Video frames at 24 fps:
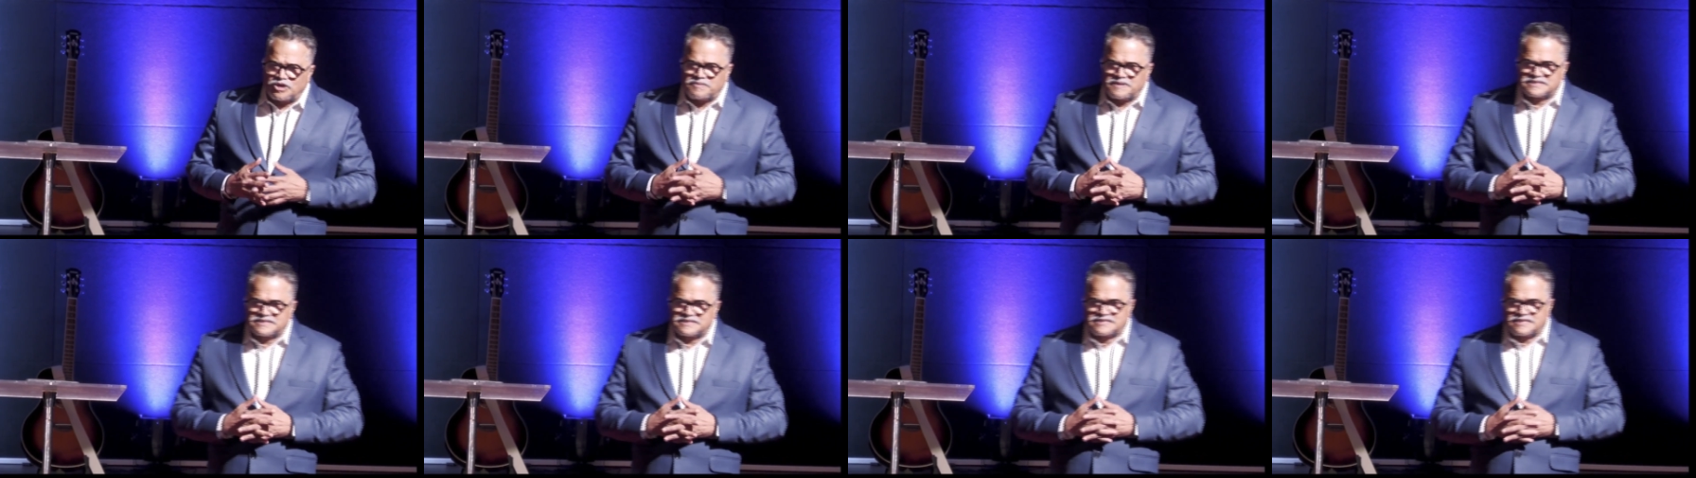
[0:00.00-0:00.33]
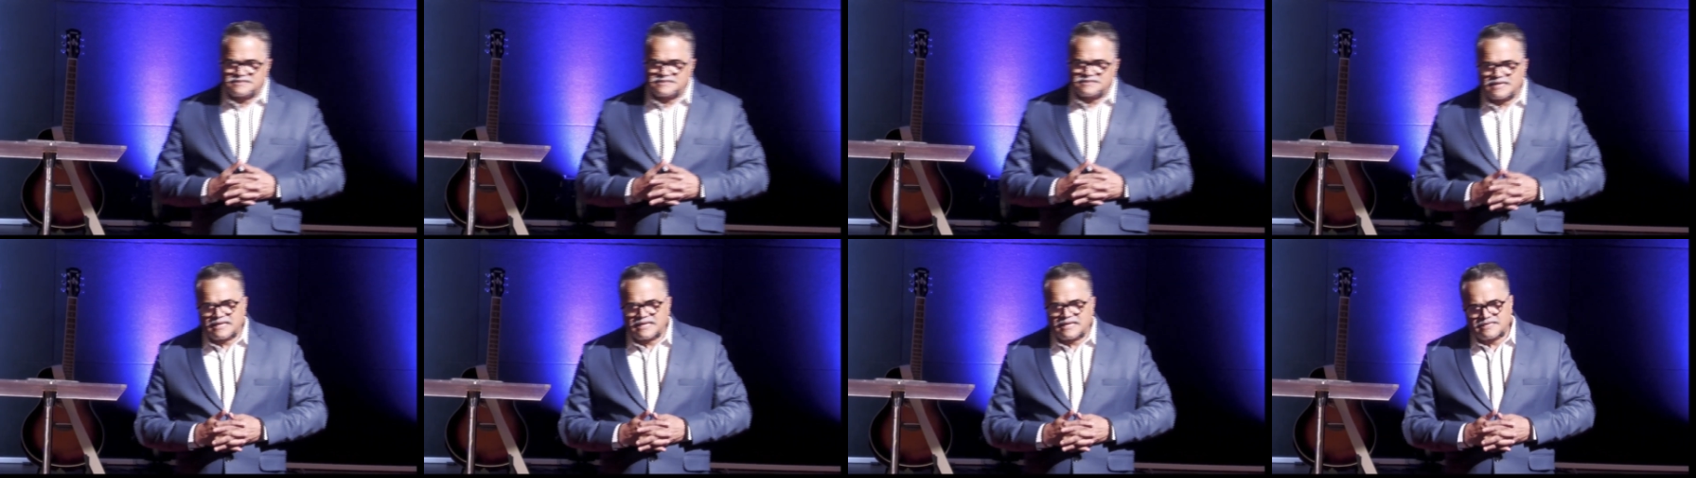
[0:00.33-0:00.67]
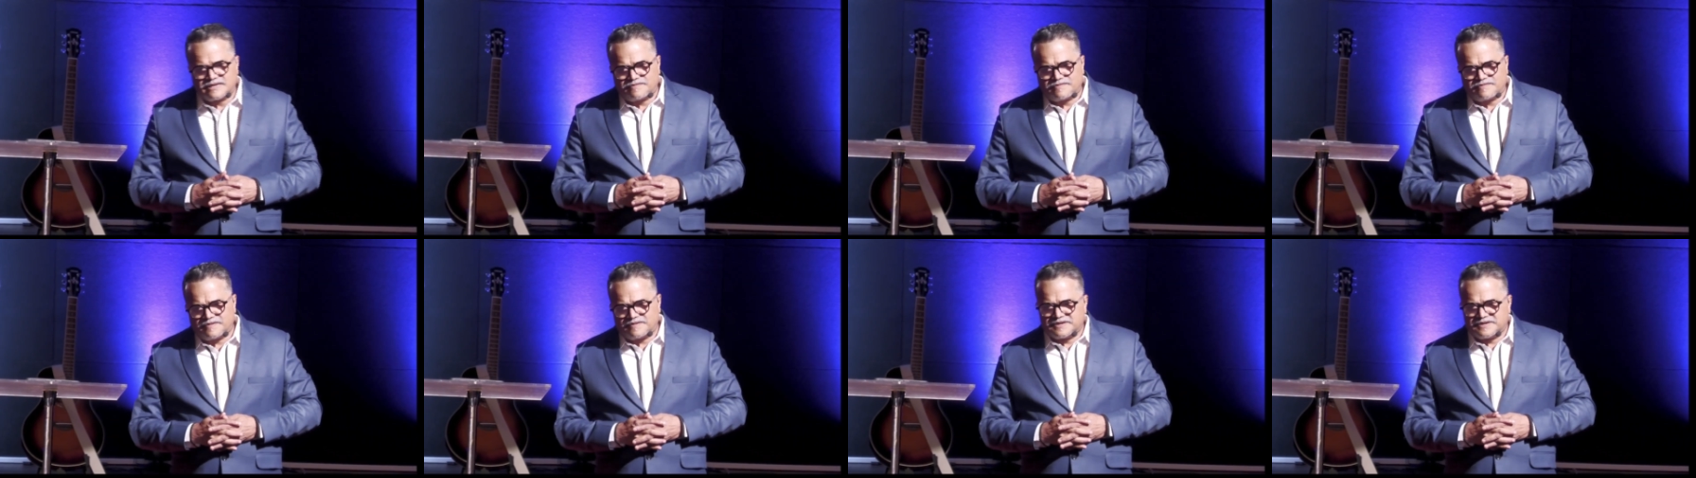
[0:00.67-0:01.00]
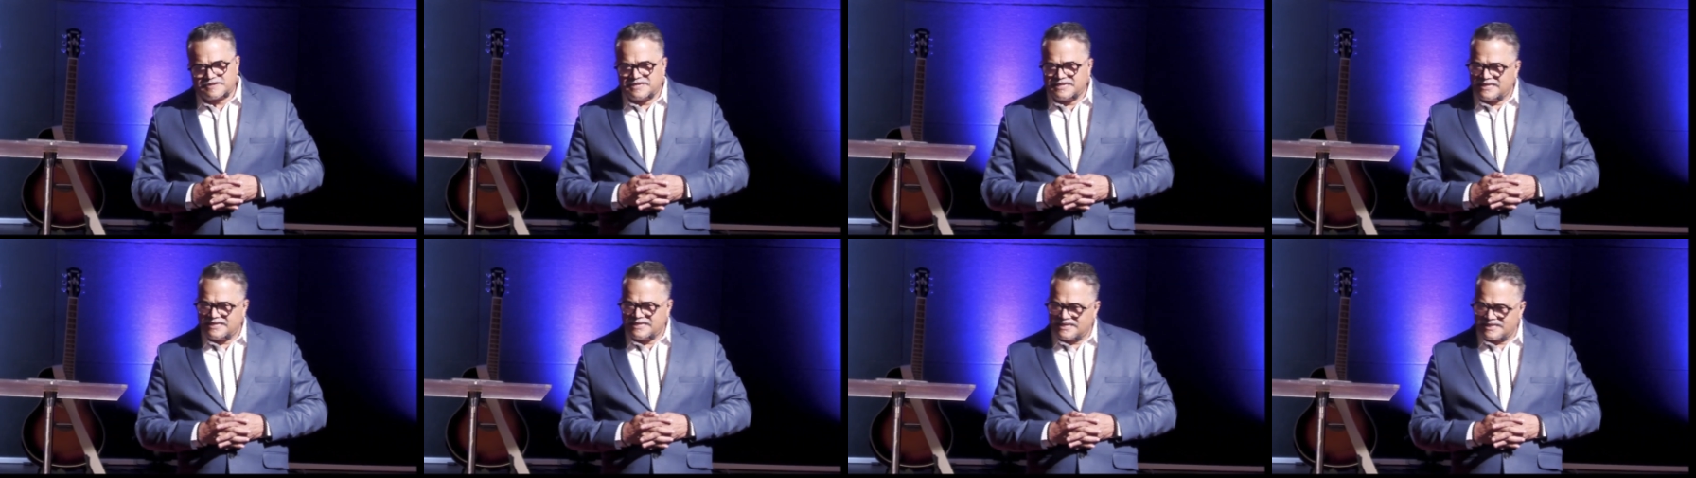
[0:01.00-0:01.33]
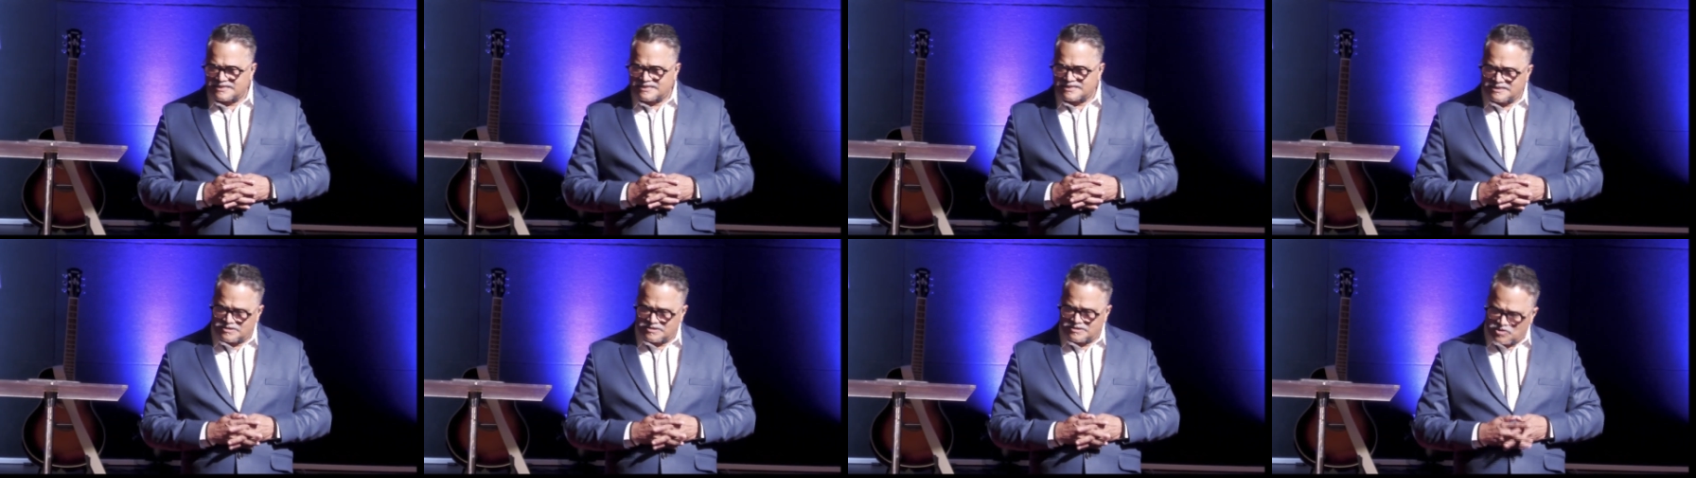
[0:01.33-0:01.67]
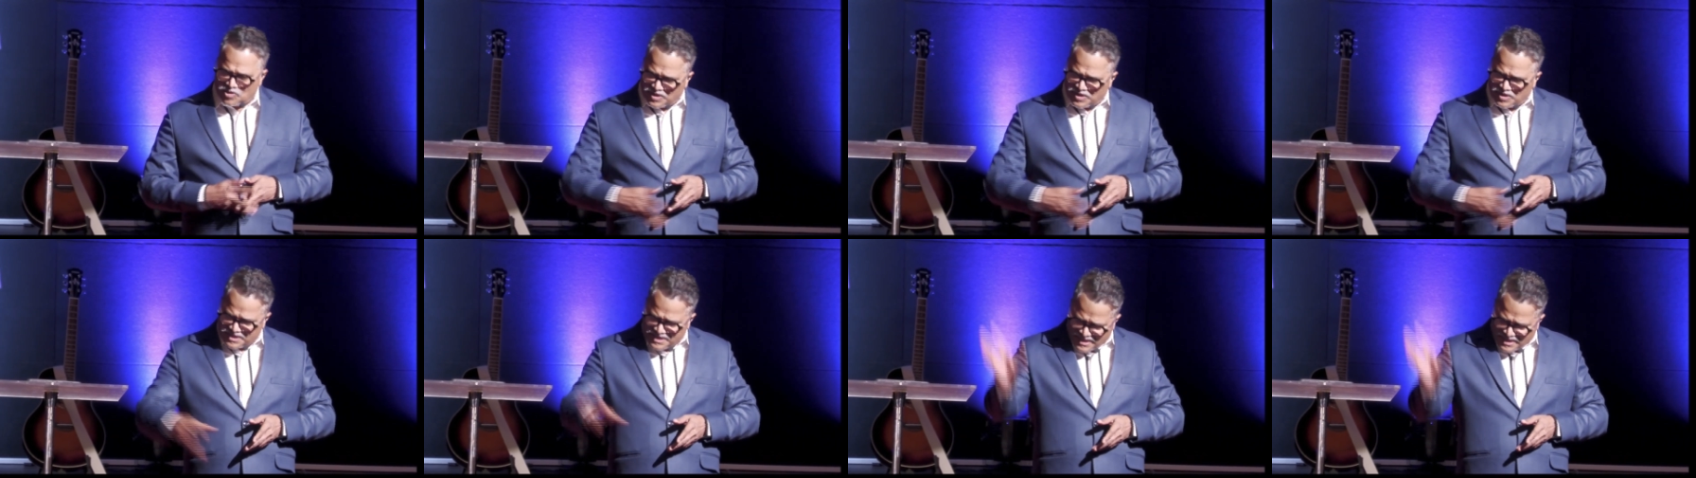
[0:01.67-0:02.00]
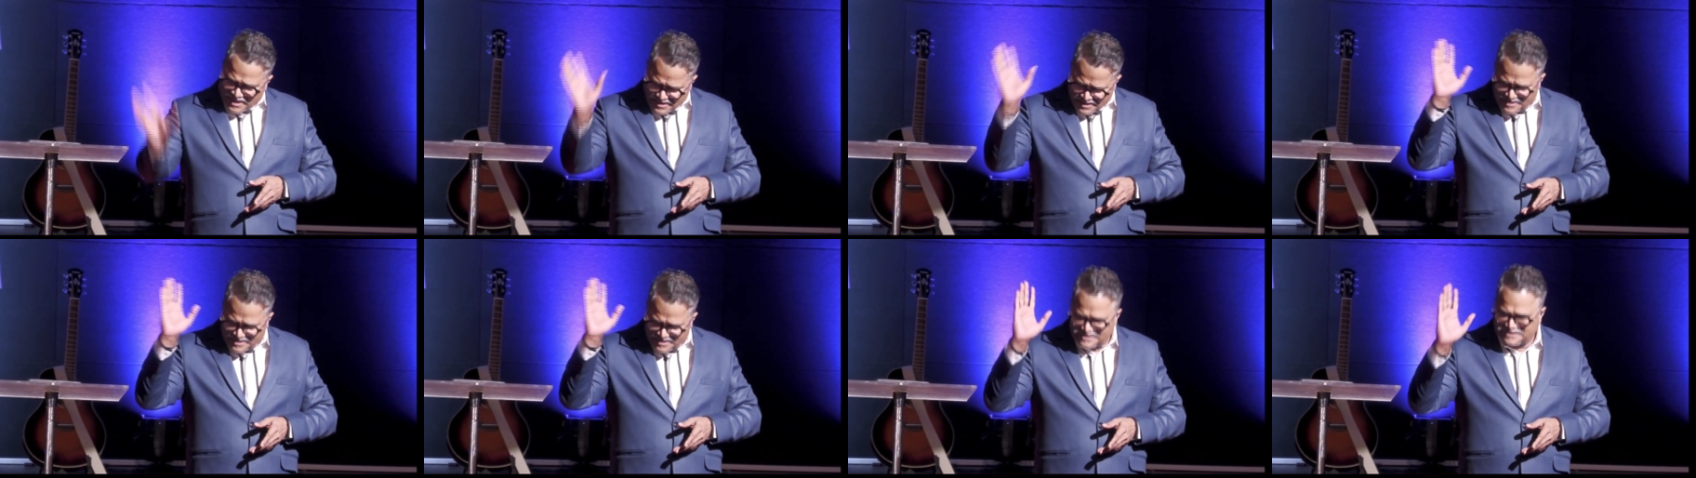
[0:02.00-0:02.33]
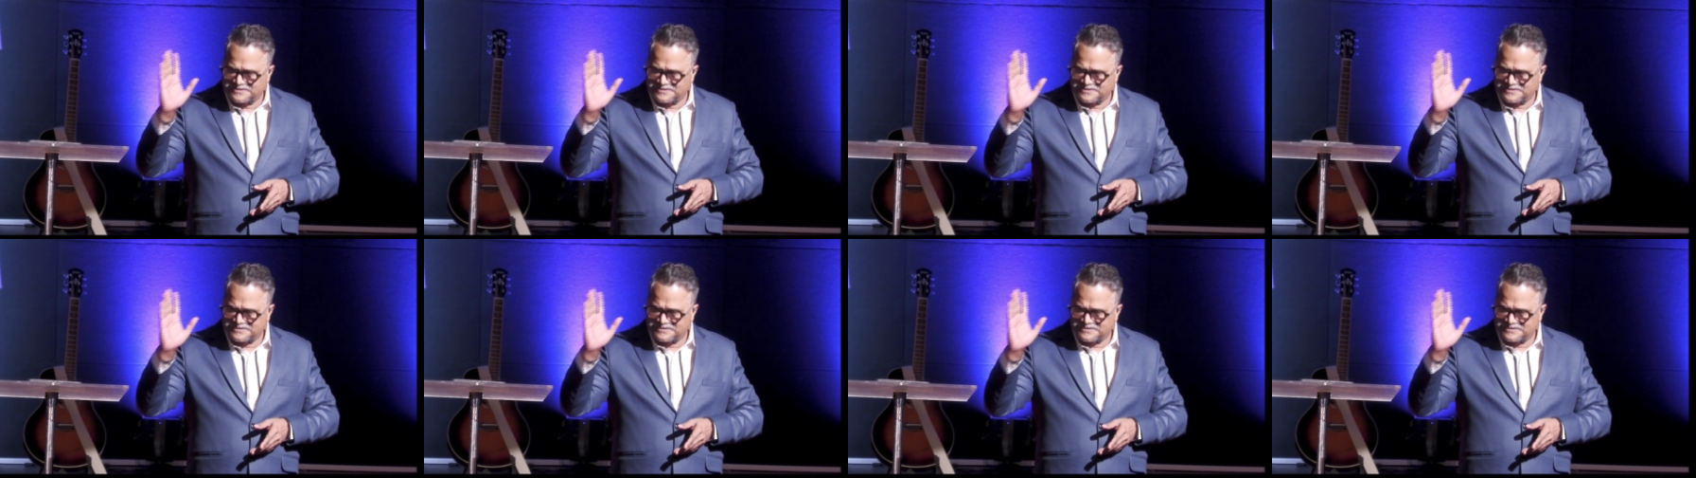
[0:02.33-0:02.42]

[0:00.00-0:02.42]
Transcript: must have been another one idiot. Go and die.